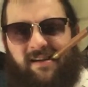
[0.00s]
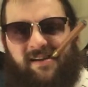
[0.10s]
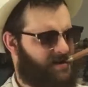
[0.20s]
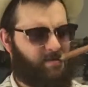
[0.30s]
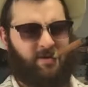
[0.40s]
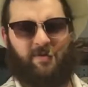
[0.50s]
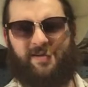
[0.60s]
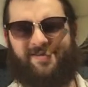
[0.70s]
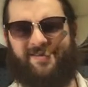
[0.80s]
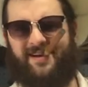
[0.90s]
Something with a
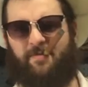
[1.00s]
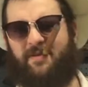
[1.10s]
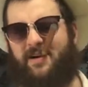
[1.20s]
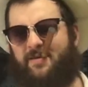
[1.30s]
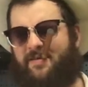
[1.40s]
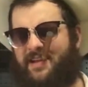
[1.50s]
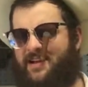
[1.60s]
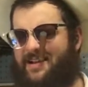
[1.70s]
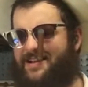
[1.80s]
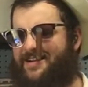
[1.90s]
snub nose that you
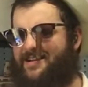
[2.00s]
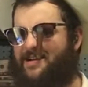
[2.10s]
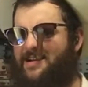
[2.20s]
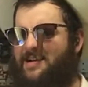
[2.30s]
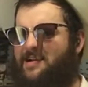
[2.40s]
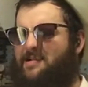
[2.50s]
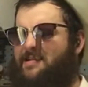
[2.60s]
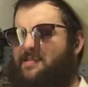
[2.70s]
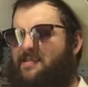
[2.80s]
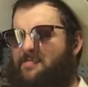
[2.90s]
can just
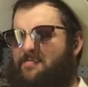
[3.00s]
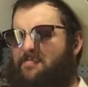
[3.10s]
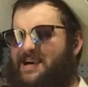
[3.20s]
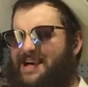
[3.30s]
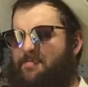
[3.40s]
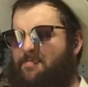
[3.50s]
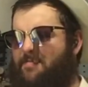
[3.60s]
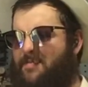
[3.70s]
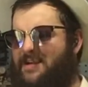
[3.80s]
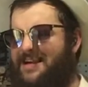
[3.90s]
pop
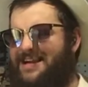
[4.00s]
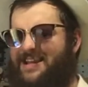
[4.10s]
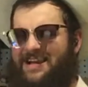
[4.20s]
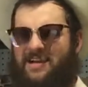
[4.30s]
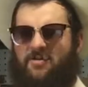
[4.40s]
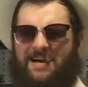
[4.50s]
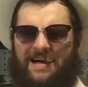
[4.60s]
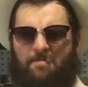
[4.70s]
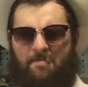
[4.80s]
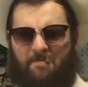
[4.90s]
and then
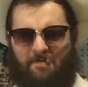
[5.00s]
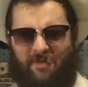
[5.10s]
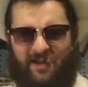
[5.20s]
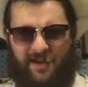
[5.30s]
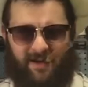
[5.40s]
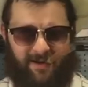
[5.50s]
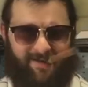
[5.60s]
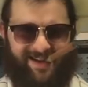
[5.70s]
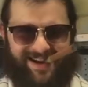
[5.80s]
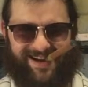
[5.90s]
drop. You know what I'm
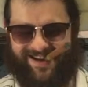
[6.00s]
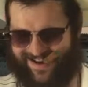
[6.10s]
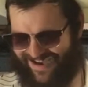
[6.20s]
saying?